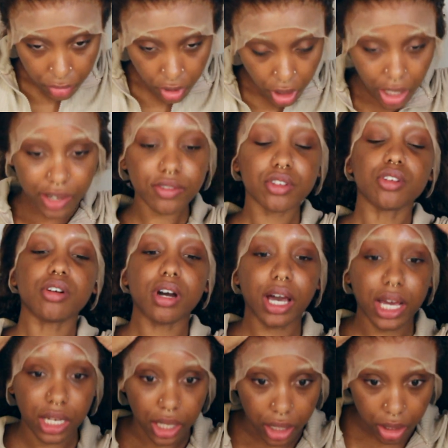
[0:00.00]
I've not
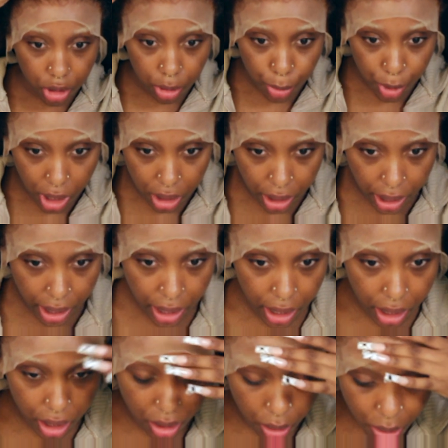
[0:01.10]
had like normal colour hair in